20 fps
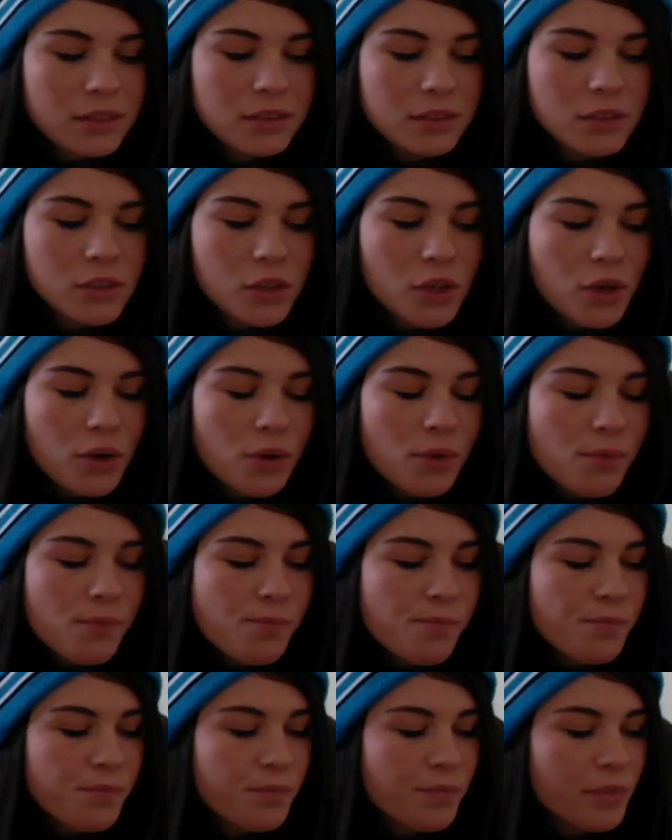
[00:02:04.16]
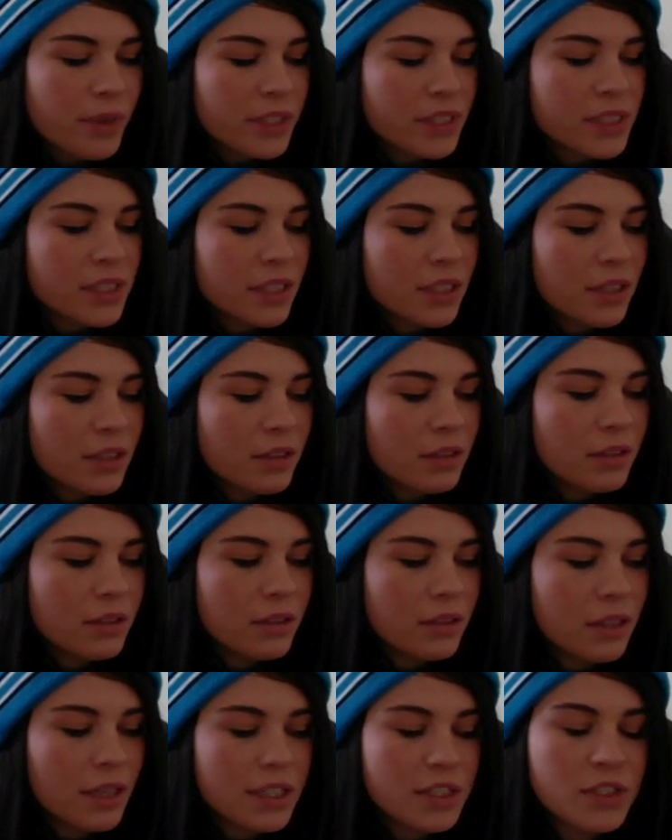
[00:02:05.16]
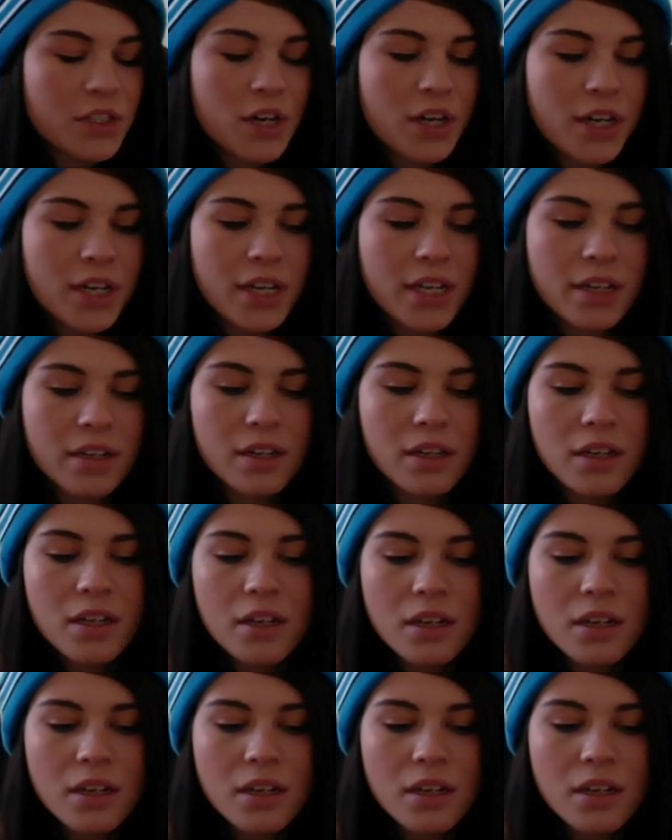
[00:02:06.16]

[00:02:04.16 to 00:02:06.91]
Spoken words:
So let's see. I started